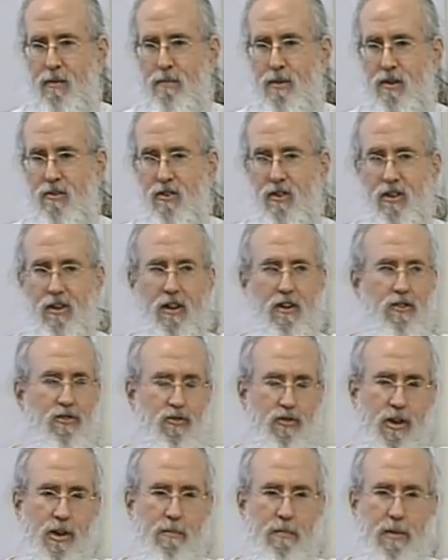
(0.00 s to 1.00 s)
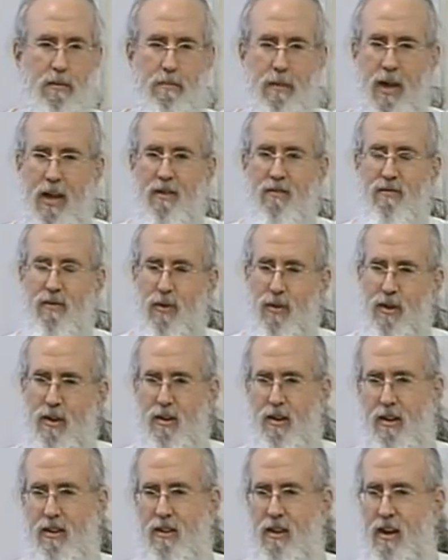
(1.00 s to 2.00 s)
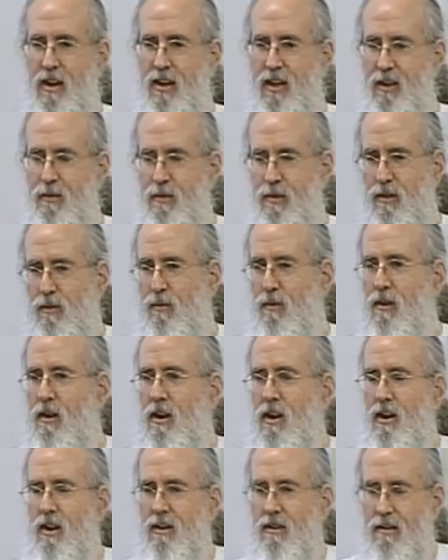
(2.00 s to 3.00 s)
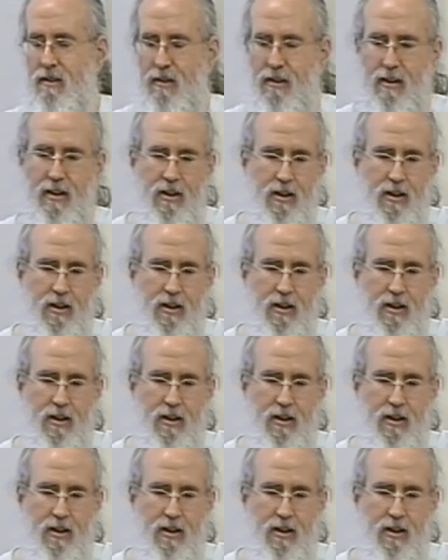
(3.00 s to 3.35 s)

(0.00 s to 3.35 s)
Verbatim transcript: but it's like extremely painful. You got to knock it out with a rock or